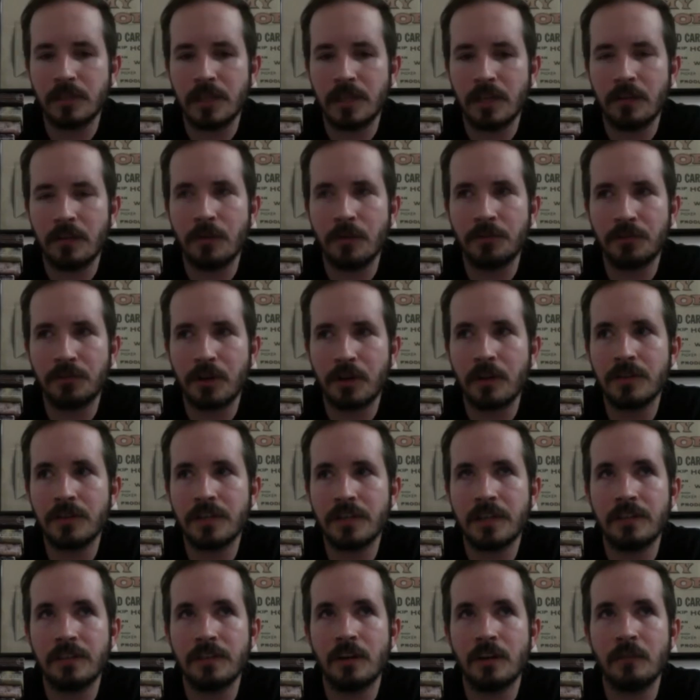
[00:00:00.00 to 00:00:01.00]
Yeah. No,
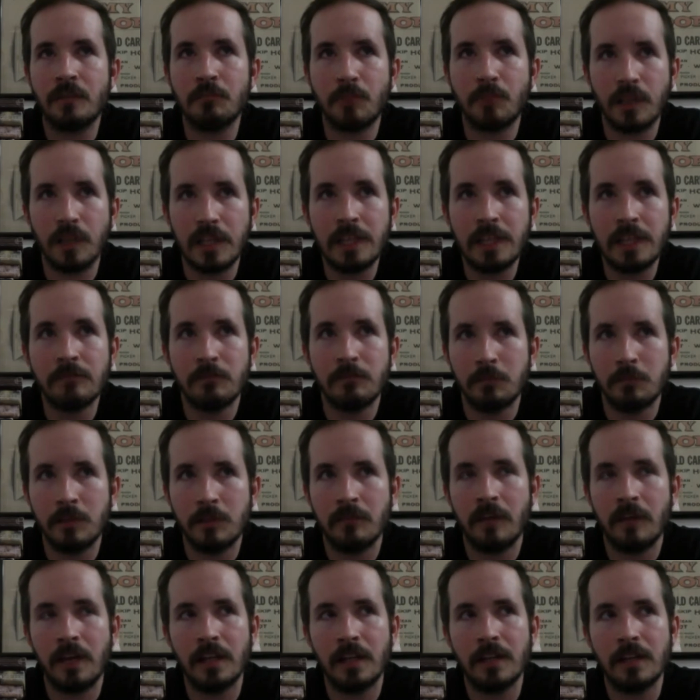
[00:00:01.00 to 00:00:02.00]
Tarzan is
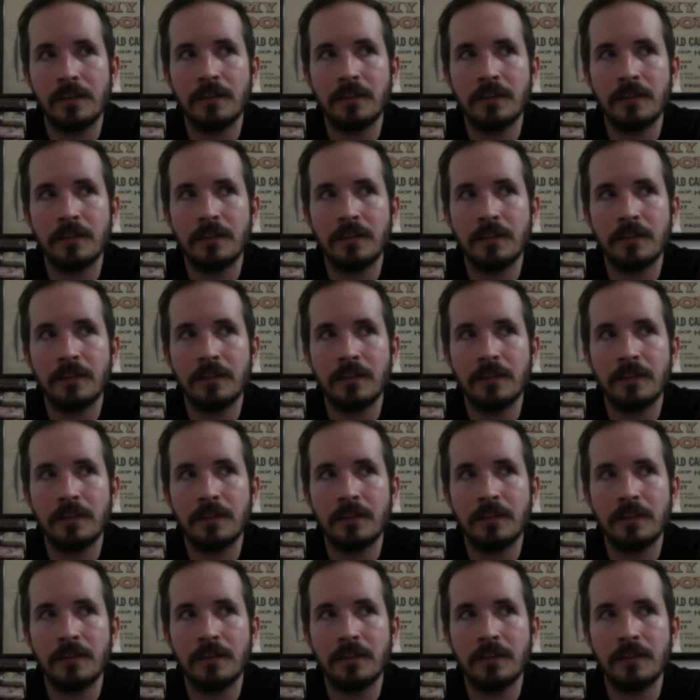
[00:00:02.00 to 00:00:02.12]
unbelievably violent.